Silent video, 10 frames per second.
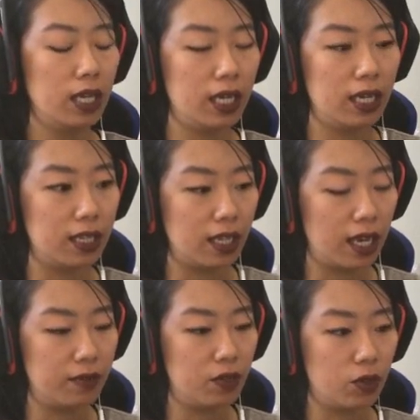And
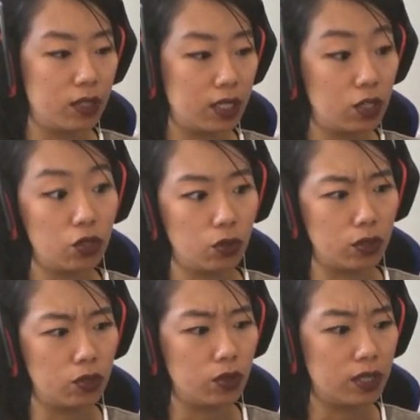I just
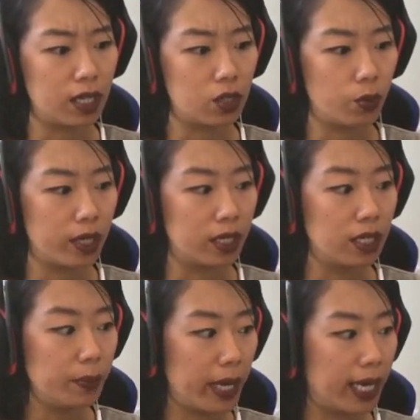noticed Yuna's actually wearing a
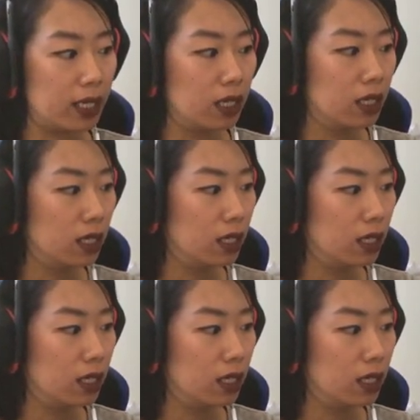knee pad.